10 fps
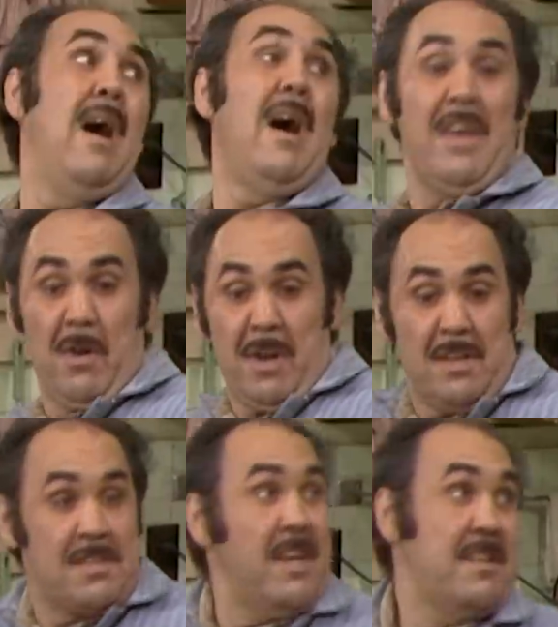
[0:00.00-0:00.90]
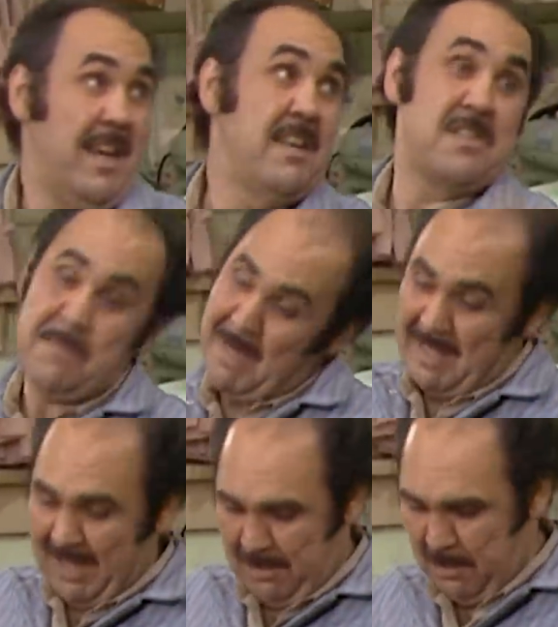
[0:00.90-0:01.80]
Oh, you ought to see a dentist about
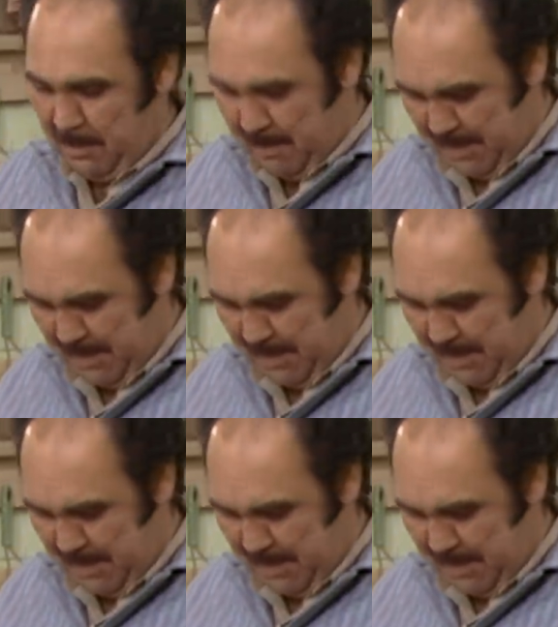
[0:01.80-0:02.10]
that tooth,